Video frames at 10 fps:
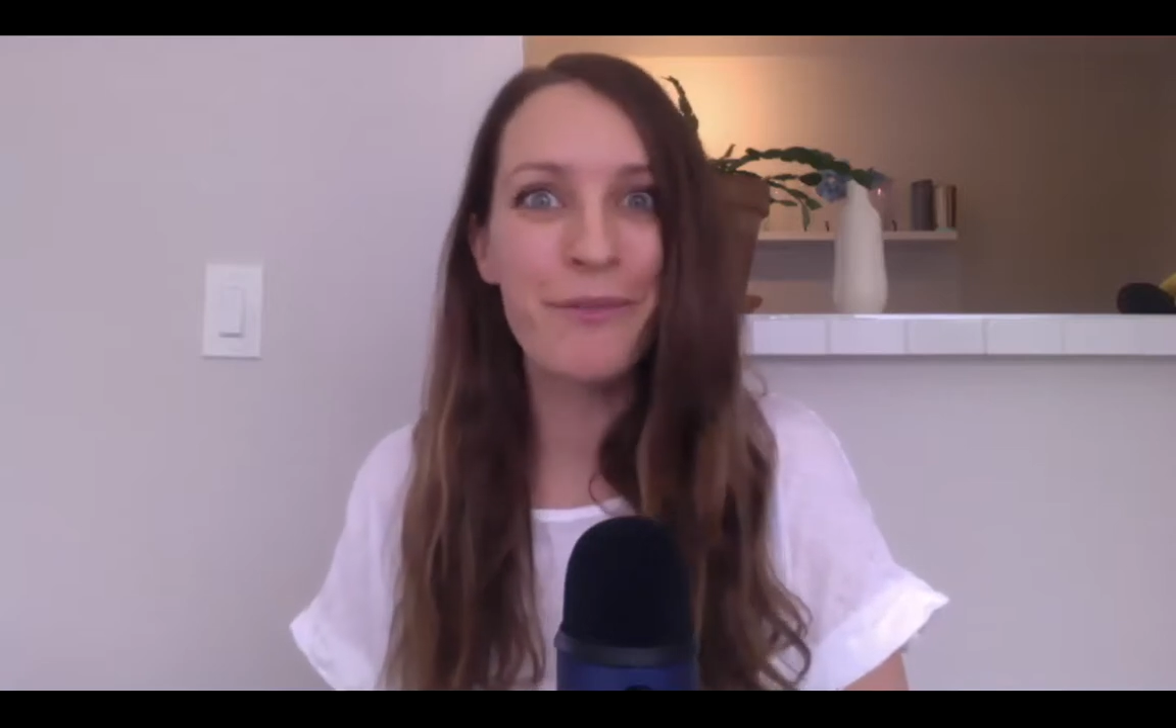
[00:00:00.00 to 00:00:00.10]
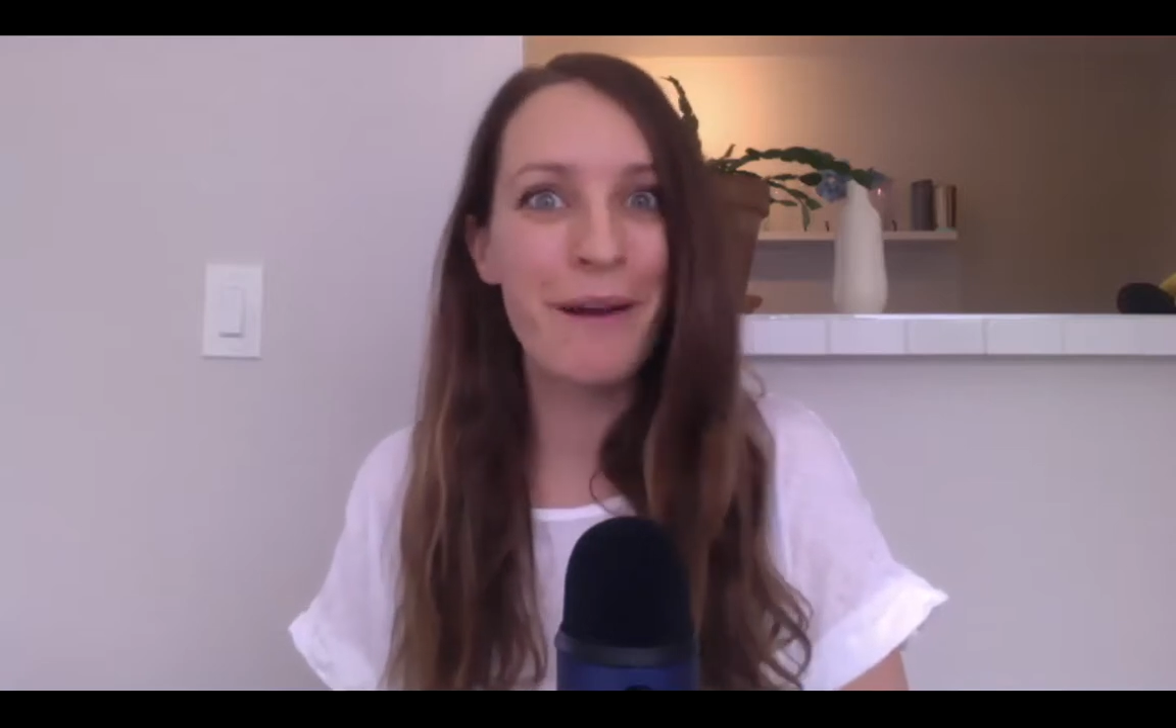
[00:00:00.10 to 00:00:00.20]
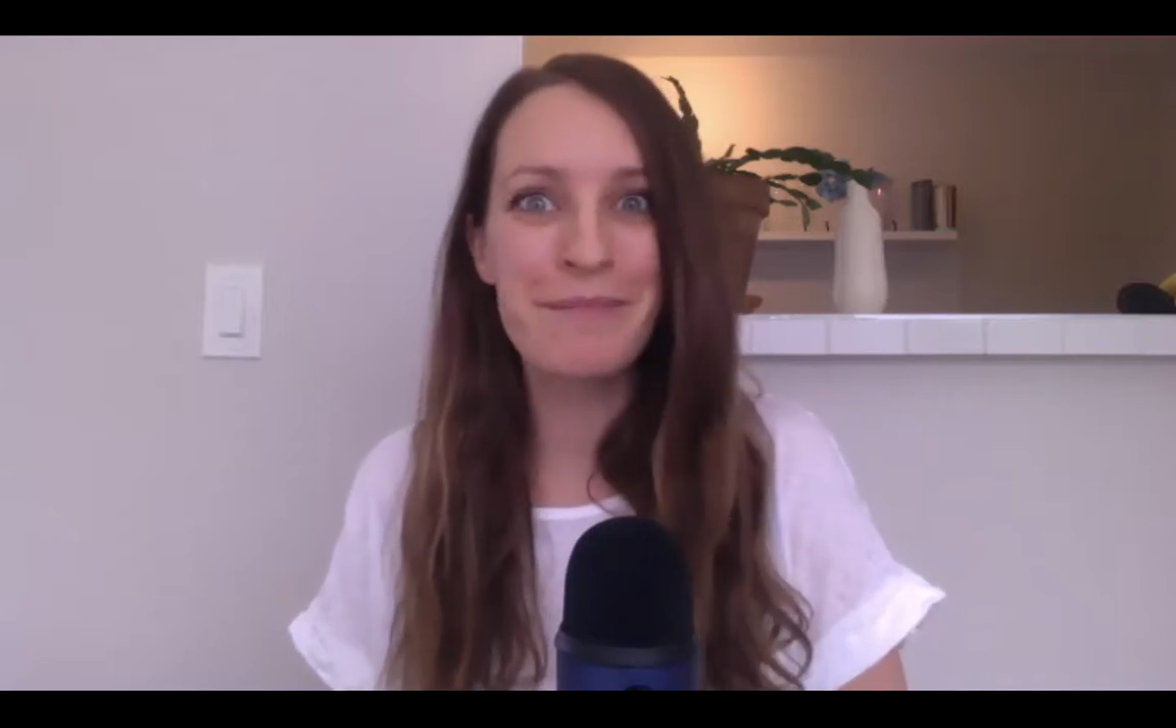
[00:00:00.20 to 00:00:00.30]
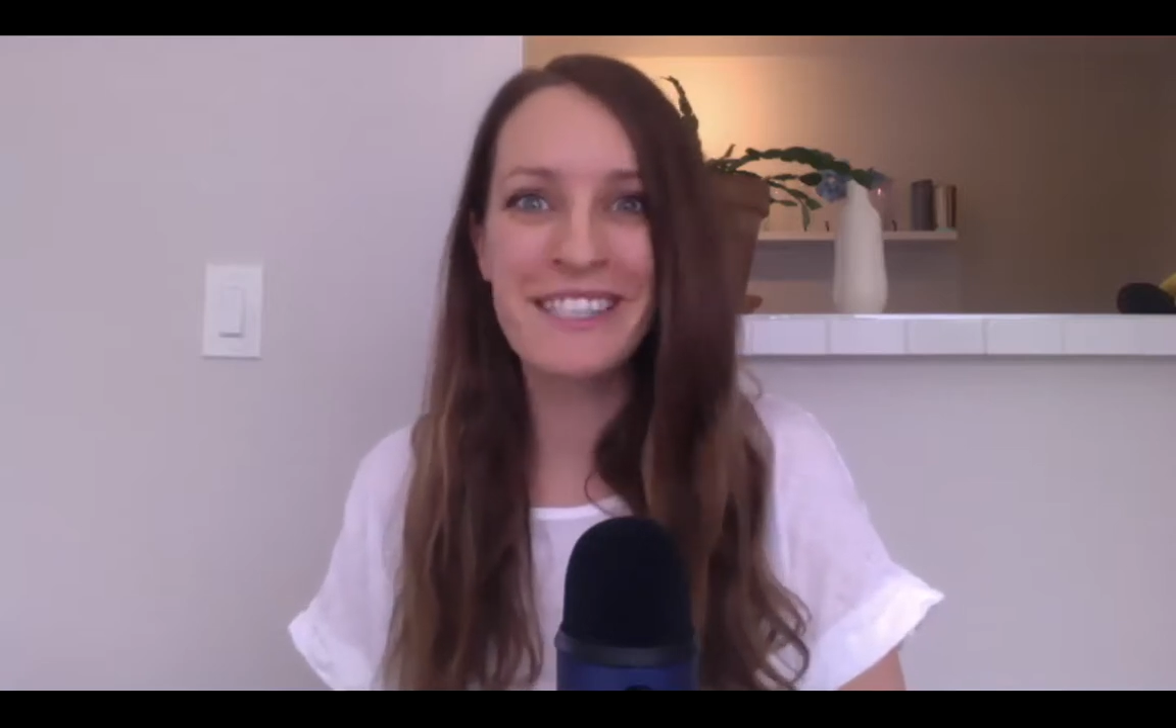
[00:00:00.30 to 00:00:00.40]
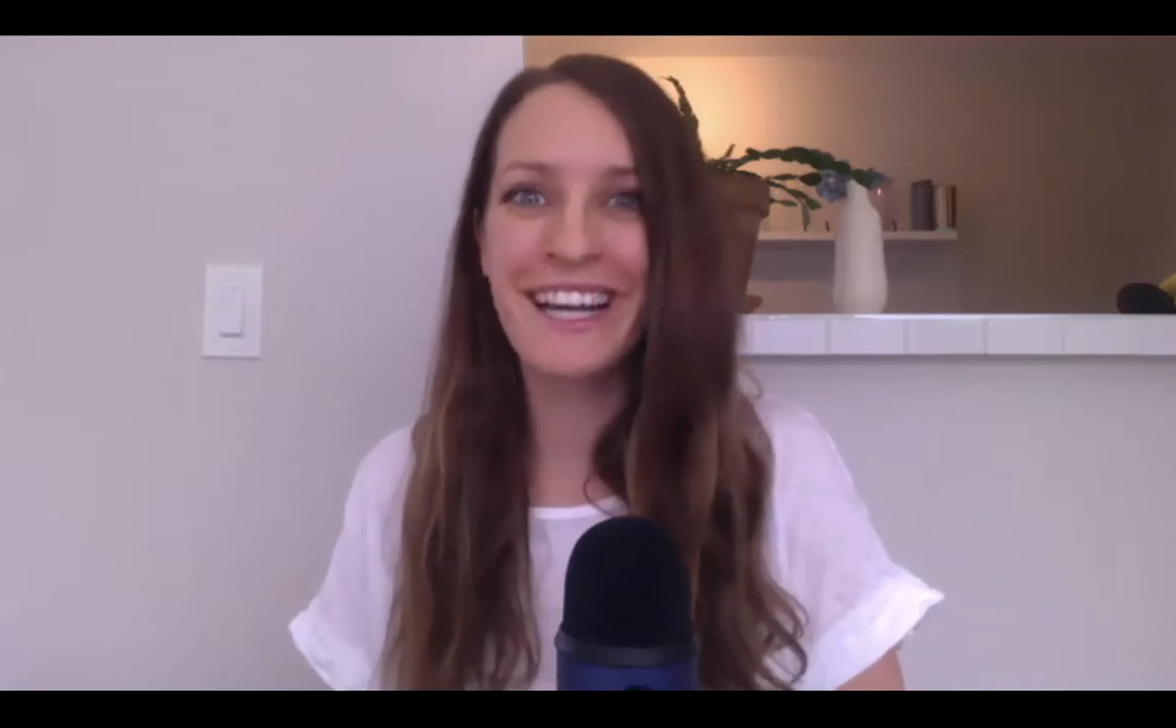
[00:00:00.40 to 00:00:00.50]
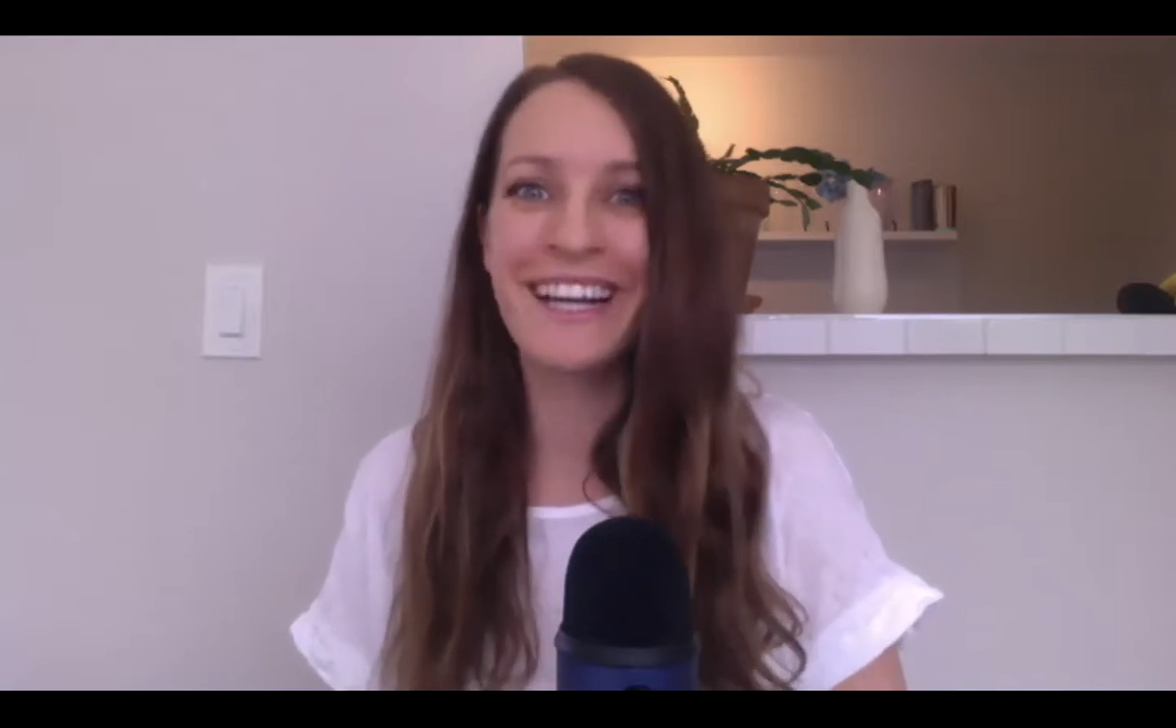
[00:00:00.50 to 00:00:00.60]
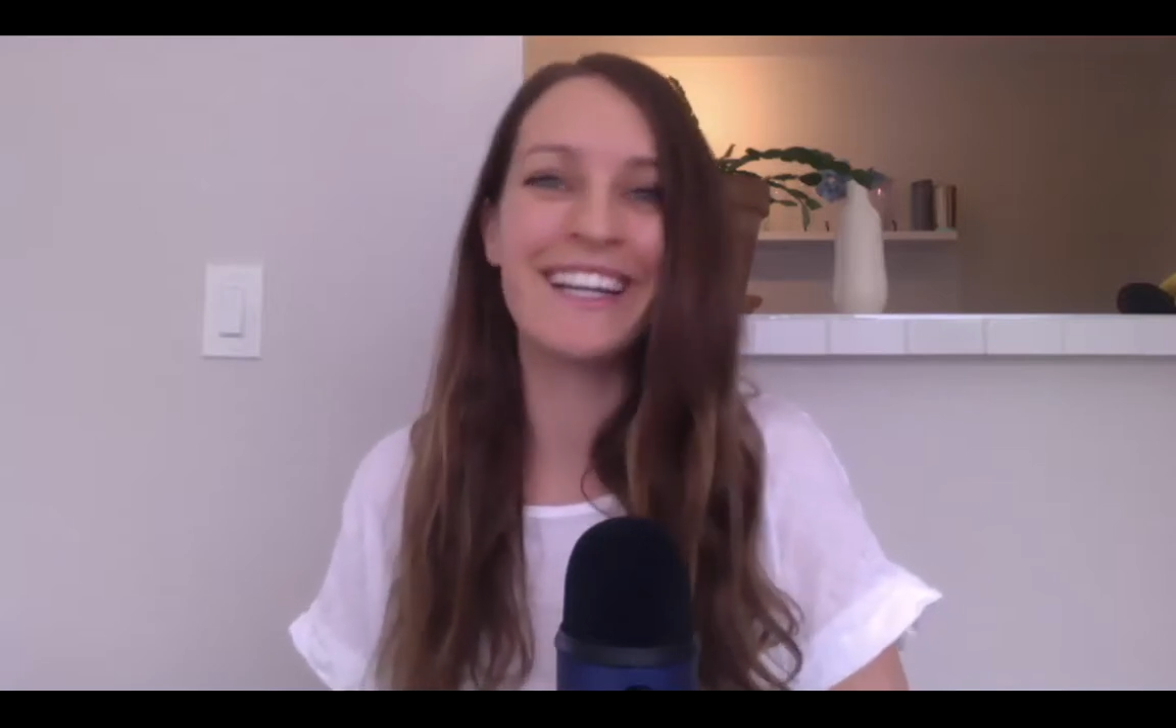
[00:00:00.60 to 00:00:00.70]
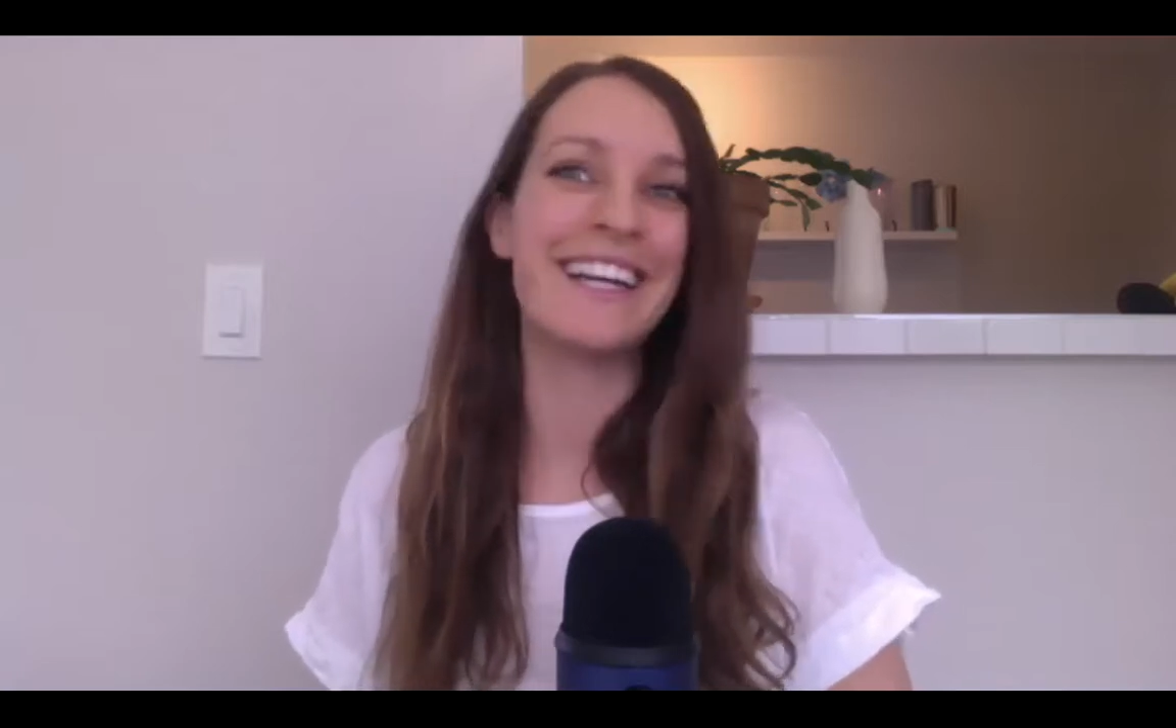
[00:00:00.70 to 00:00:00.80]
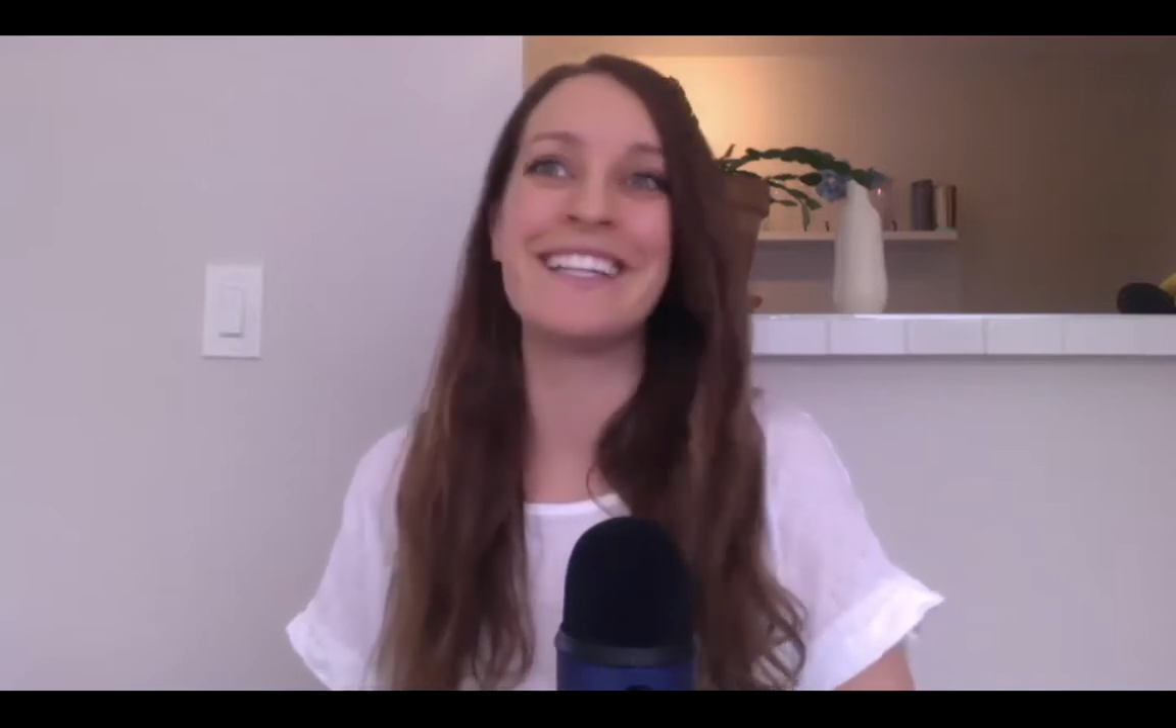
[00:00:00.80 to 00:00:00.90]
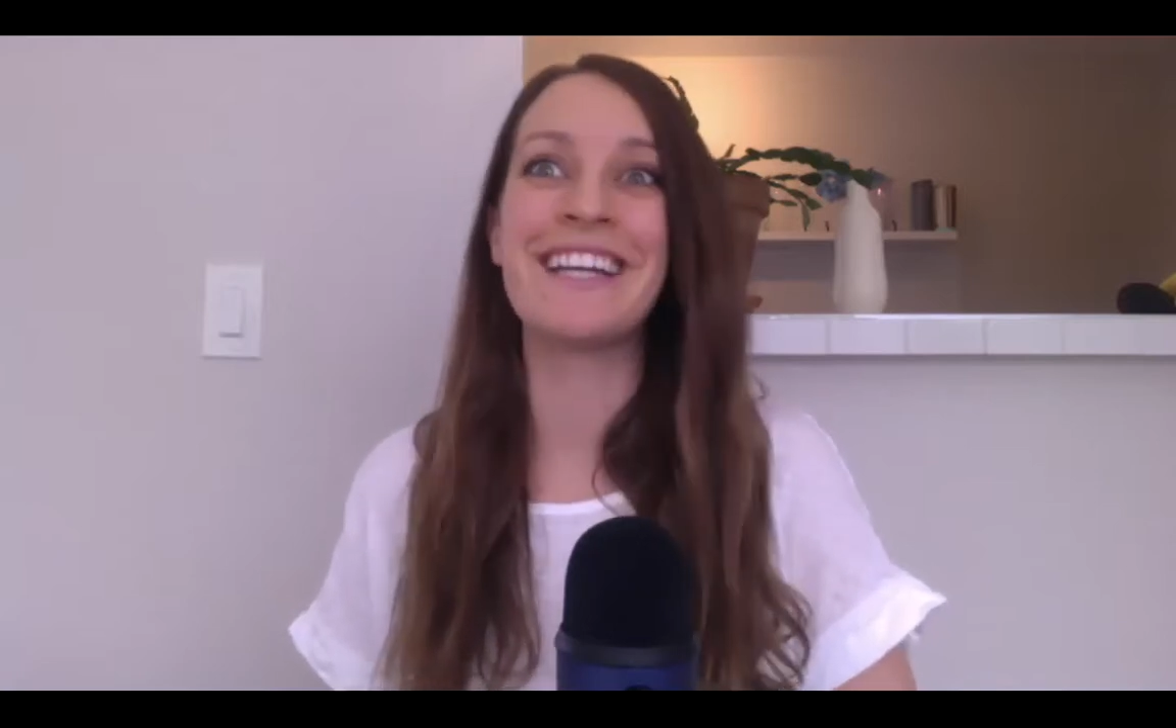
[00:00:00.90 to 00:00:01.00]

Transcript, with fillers: website and